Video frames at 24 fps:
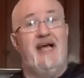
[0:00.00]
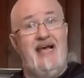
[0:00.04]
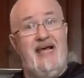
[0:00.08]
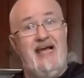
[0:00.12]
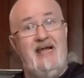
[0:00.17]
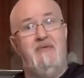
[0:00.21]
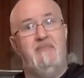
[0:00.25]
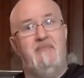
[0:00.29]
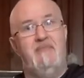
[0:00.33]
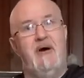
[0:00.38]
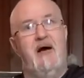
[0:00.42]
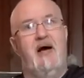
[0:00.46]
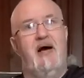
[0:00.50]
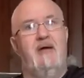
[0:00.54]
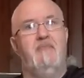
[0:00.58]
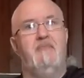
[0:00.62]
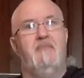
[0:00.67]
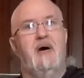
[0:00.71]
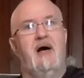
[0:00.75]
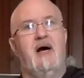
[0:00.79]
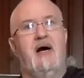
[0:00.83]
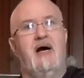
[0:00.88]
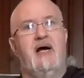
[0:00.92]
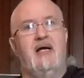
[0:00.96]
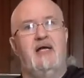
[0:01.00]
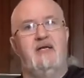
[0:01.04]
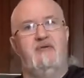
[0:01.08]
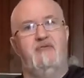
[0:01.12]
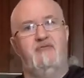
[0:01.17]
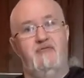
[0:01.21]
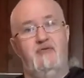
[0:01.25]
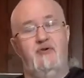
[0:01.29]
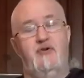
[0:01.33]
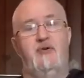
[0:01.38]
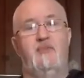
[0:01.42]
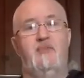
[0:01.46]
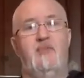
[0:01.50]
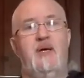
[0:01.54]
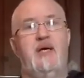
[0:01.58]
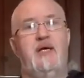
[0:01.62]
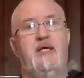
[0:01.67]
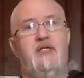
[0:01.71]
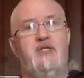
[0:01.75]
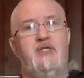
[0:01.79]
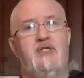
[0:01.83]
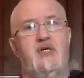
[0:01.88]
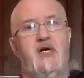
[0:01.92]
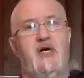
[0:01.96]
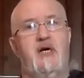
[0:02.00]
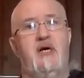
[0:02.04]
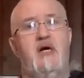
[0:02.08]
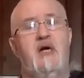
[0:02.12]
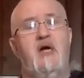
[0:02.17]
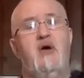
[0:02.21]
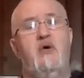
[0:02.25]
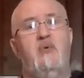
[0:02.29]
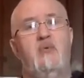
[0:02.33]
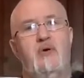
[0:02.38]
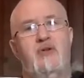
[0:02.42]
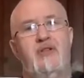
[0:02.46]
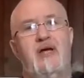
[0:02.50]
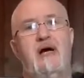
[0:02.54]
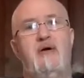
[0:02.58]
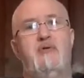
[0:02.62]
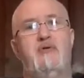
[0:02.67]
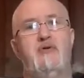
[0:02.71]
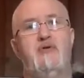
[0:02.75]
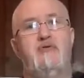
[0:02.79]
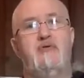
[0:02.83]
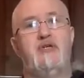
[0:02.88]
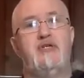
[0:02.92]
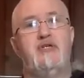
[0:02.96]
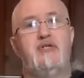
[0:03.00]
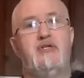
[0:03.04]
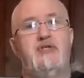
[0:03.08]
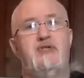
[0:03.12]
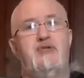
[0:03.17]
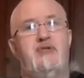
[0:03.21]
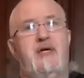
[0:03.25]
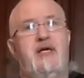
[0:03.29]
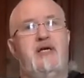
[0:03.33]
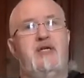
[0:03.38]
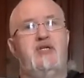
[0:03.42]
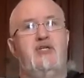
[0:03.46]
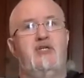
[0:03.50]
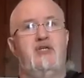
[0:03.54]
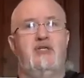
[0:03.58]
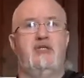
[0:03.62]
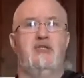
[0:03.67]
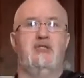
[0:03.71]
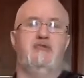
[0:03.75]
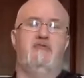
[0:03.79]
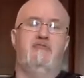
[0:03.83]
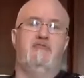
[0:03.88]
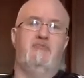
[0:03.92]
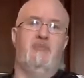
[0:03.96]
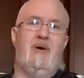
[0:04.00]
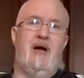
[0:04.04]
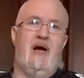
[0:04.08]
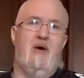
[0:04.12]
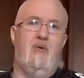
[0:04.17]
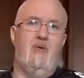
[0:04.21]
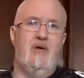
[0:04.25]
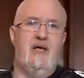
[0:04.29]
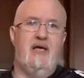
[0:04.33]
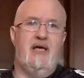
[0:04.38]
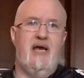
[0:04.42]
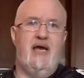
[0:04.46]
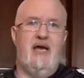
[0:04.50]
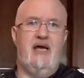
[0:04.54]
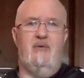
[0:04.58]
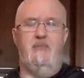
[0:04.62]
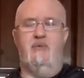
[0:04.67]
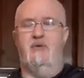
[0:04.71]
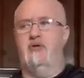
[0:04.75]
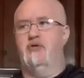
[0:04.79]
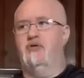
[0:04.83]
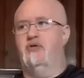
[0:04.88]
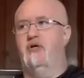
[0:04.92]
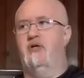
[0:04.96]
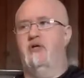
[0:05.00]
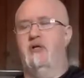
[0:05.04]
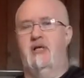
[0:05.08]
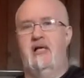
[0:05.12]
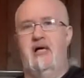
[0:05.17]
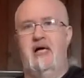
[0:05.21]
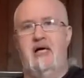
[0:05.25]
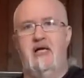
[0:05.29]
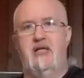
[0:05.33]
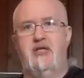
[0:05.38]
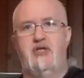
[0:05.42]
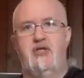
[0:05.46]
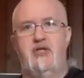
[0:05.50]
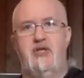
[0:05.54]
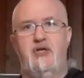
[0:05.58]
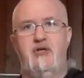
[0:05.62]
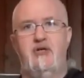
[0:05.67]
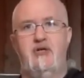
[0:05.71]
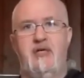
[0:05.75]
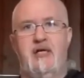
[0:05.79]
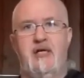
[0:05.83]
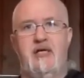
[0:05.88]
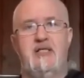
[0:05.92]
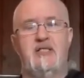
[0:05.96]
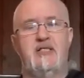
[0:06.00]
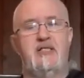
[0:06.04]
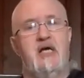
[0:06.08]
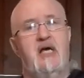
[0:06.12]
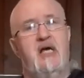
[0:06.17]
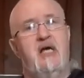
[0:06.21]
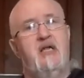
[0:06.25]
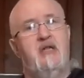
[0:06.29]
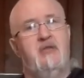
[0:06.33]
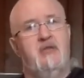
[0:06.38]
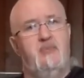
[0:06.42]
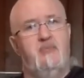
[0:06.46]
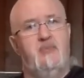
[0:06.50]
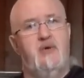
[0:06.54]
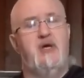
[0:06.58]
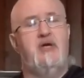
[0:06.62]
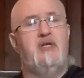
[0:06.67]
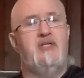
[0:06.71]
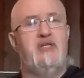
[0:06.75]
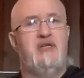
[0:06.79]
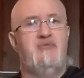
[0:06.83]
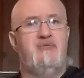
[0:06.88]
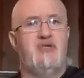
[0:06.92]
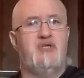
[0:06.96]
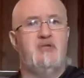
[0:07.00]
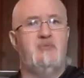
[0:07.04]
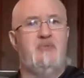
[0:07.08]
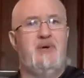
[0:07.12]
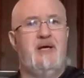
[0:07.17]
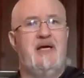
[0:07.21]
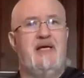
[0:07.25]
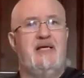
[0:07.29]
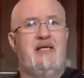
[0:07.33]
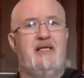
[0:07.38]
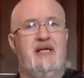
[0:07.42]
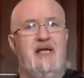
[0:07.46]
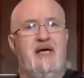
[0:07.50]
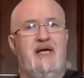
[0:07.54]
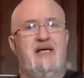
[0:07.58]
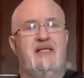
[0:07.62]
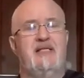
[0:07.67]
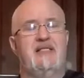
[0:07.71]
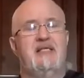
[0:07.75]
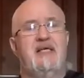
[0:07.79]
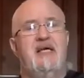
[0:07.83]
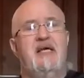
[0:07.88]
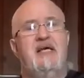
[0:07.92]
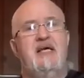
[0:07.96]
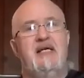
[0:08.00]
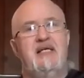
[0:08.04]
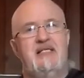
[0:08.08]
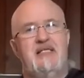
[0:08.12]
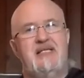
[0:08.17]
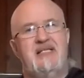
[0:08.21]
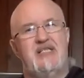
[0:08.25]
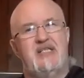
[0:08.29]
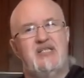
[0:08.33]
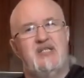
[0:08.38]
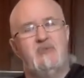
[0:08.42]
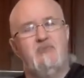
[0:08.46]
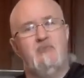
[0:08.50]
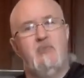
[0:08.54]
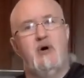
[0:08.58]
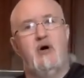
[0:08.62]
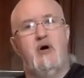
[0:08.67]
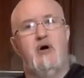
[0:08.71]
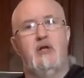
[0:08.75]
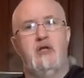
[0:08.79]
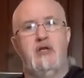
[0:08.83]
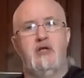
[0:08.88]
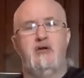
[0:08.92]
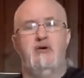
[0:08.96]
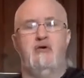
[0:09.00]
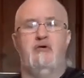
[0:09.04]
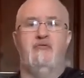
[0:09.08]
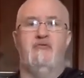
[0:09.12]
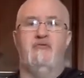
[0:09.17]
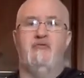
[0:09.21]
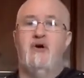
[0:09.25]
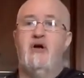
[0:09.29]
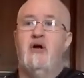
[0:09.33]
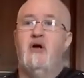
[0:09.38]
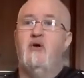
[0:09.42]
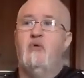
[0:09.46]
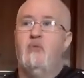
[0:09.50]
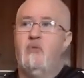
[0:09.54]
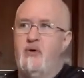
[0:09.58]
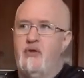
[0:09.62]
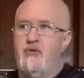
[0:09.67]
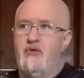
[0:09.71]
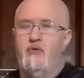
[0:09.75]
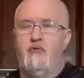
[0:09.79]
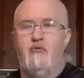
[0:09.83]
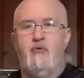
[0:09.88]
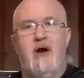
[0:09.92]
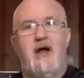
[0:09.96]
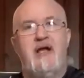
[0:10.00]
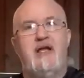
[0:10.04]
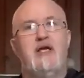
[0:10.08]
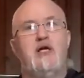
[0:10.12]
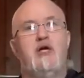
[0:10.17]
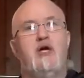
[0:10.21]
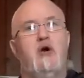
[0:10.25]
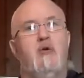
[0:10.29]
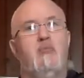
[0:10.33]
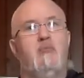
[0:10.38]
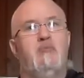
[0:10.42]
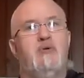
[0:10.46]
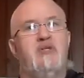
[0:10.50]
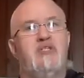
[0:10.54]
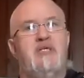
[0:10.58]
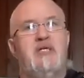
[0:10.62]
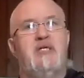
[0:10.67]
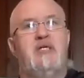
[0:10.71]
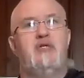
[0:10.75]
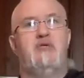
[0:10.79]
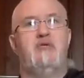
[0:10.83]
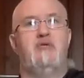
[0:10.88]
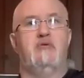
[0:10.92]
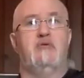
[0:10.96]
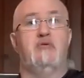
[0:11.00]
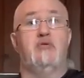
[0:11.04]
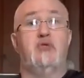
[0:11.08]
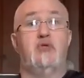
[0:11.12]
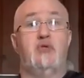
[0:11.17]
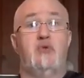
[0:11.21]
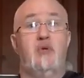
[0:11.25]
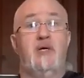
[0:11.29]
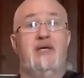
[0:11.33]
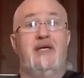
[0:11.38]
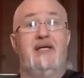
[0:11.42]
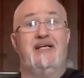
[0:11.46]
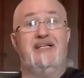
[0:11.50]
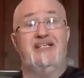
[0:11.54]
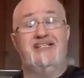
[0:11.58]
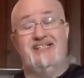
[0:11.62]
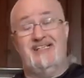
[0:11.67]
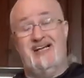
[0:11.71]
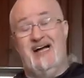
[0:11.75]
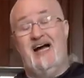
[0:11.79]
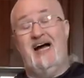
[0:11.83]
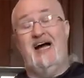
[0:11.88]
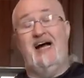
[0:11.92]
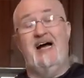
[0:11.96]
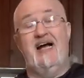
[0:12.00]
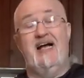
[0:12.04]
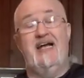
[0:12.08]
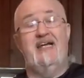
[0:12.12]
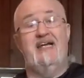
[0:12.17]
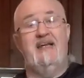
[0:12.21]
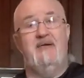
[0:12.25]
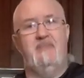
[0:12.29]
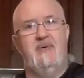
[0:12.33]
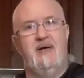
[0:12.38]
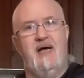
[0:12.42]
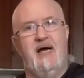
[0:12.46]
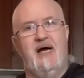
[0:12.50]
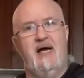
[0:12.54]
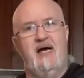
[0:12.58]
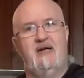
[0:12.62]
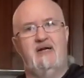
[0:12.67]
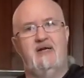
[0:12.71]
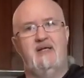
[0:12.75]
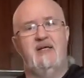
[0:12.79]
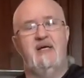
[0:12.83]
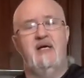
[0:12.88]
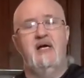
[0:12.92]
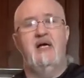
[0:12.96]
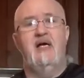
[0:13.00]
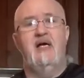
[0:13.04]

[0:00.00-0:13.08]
in my mind for the picture without the restrictions of power cables or large units. The beauty of a speed light is it's small enough with the right compositional tweaks to hide it behind